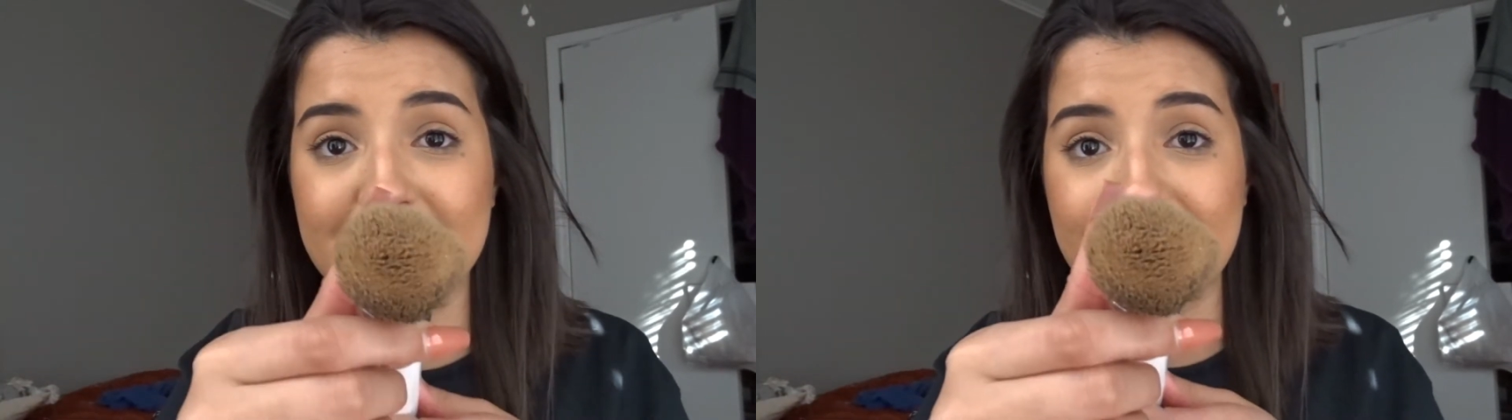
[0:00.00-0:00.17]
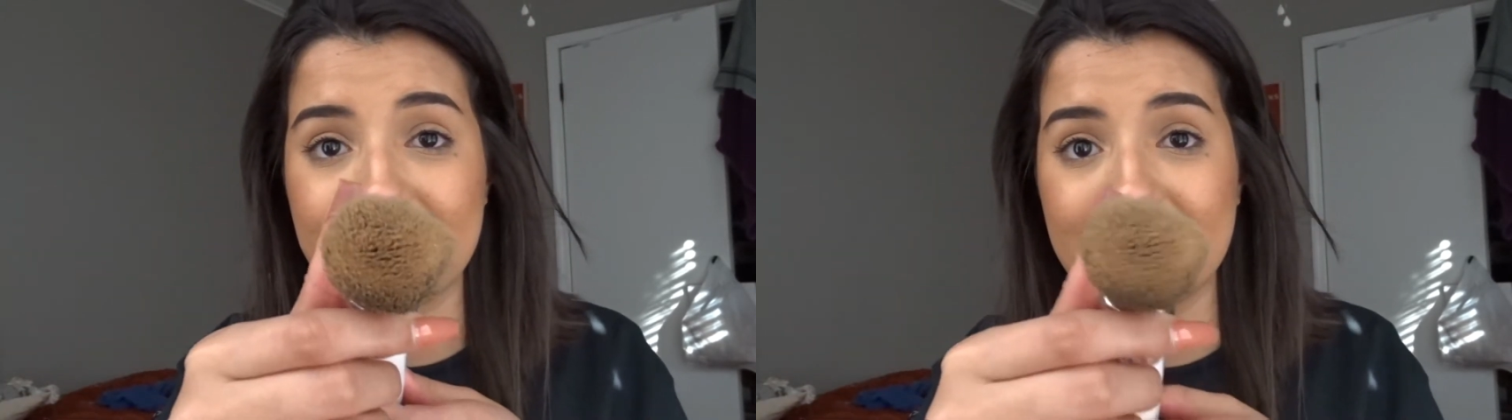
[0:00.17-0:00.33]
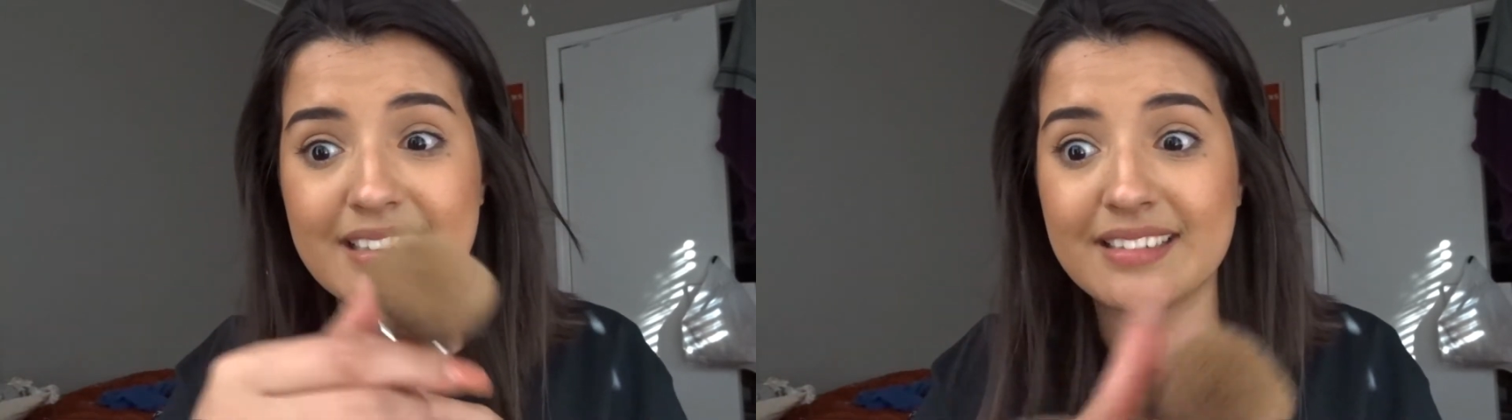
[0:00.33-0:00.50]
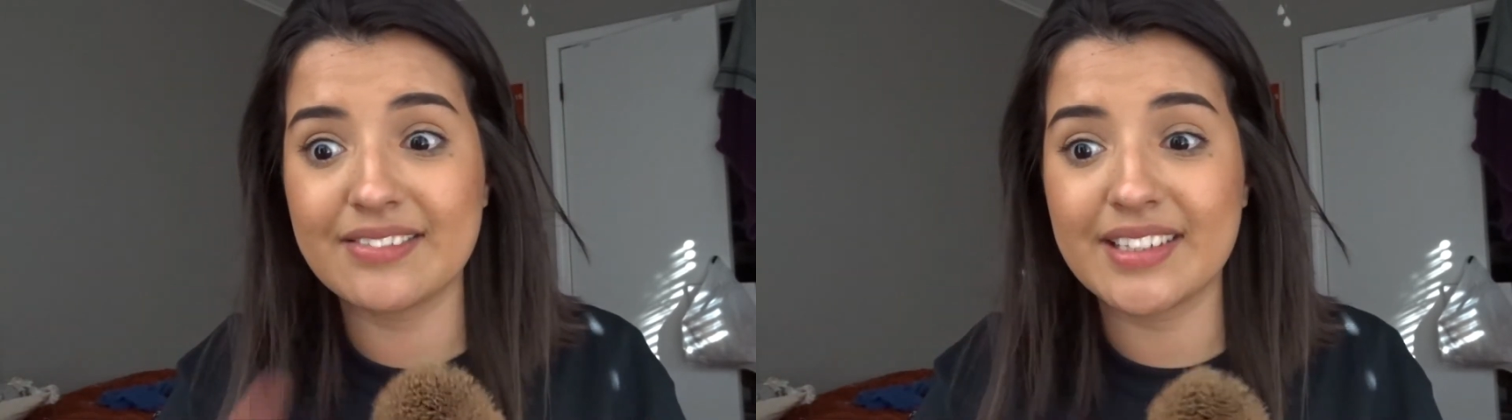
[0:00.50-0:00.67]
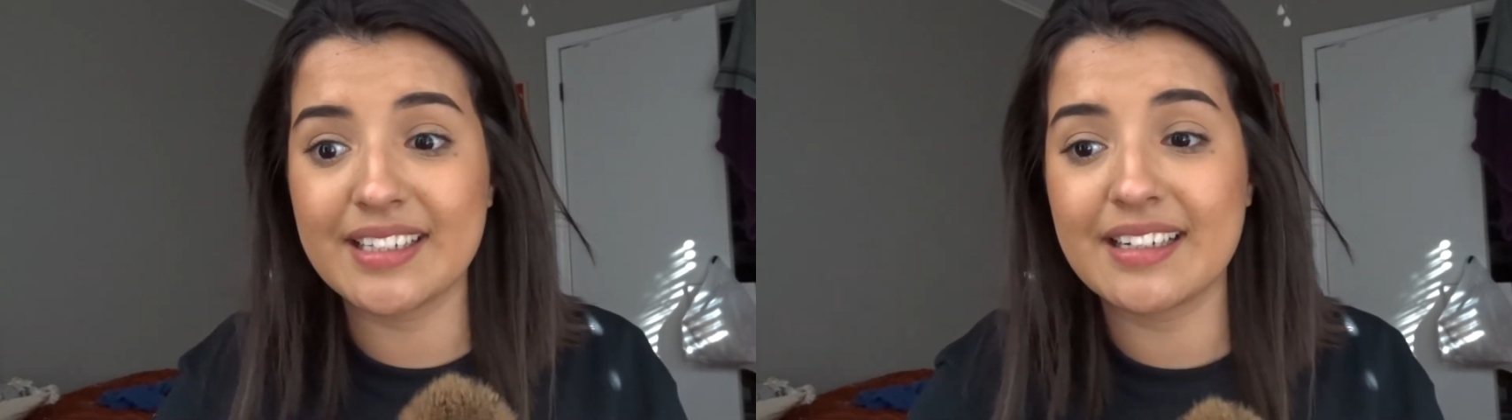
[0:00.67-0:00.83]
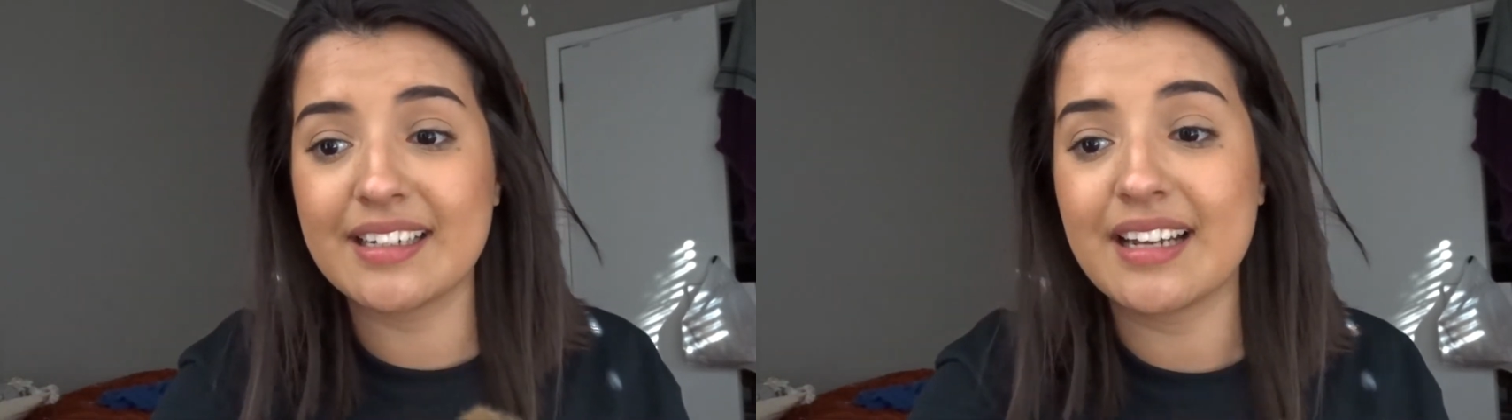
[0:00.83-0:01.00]
Like, oh my
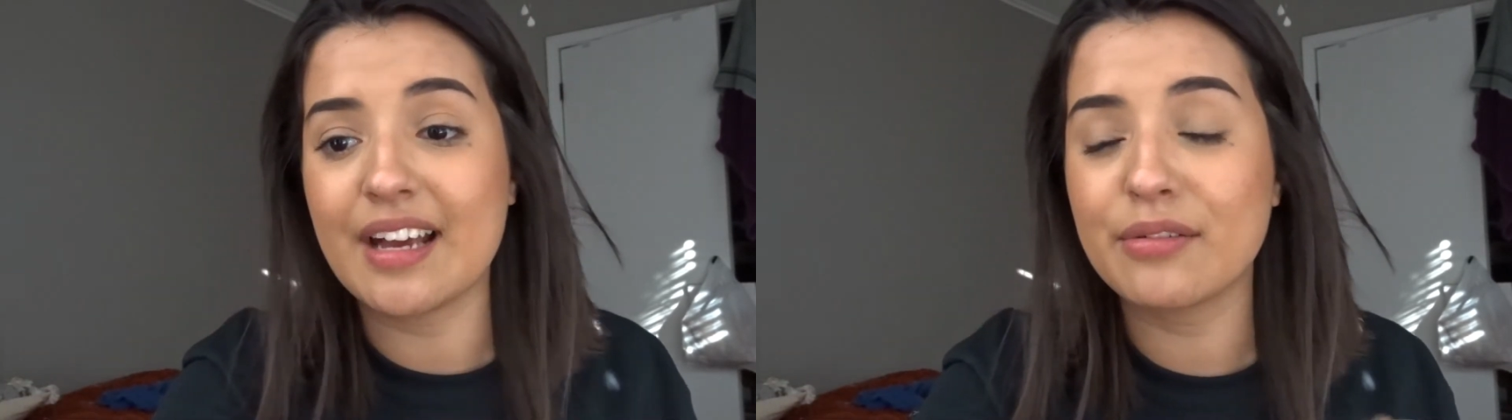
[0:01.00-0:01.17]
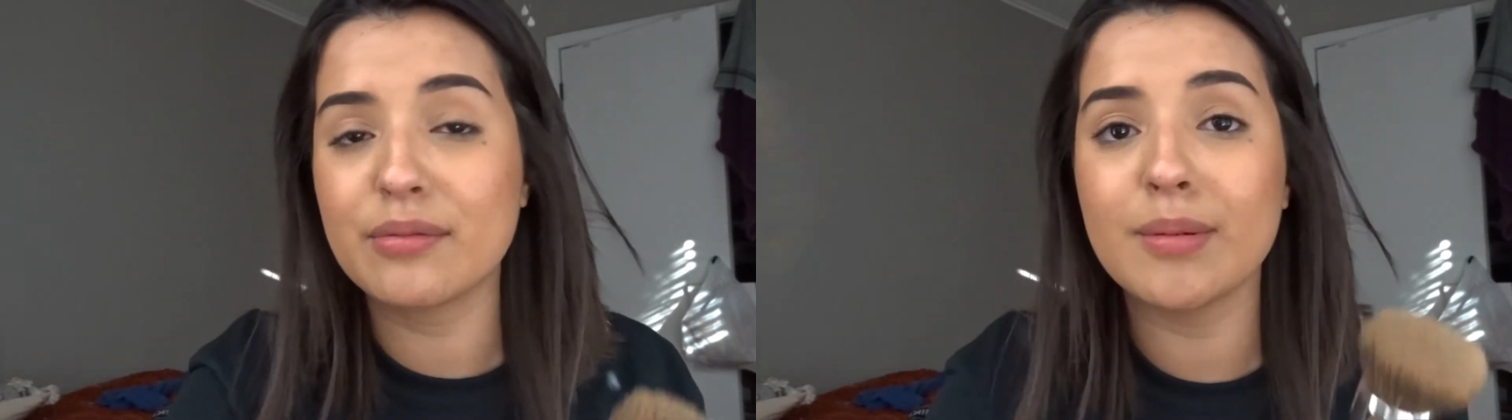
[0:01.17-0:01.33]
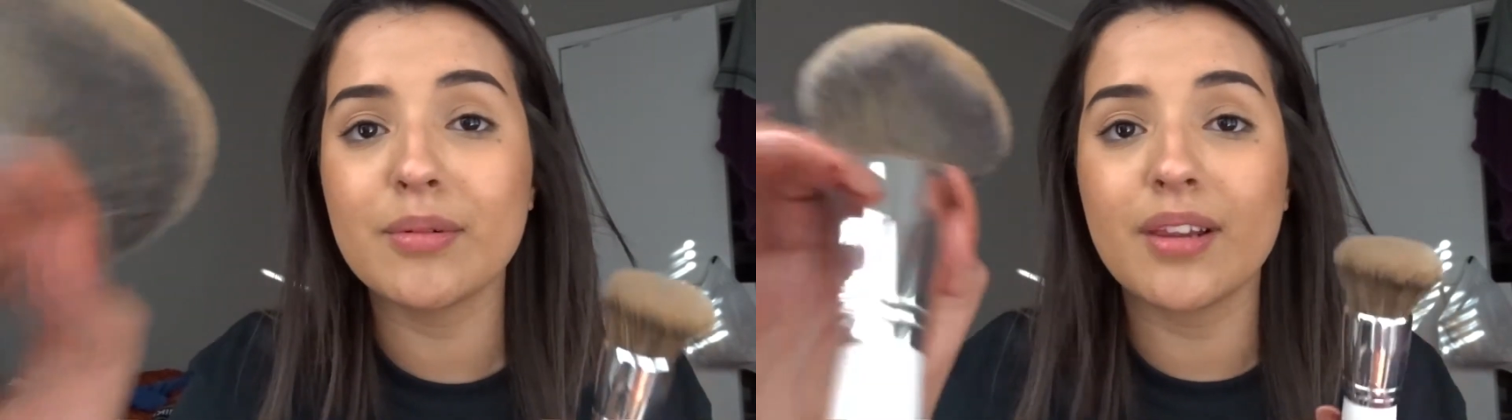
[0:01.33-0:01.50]
God, I don't remember